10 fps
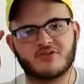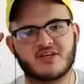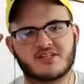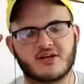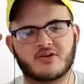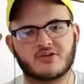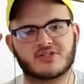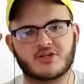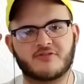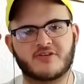this, I'll go
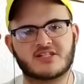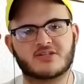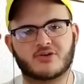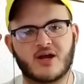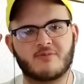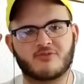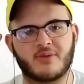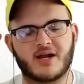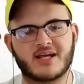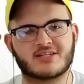surf Instagram for
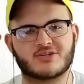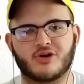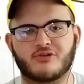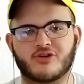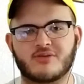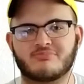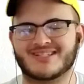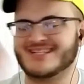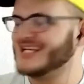my next girlfriend, but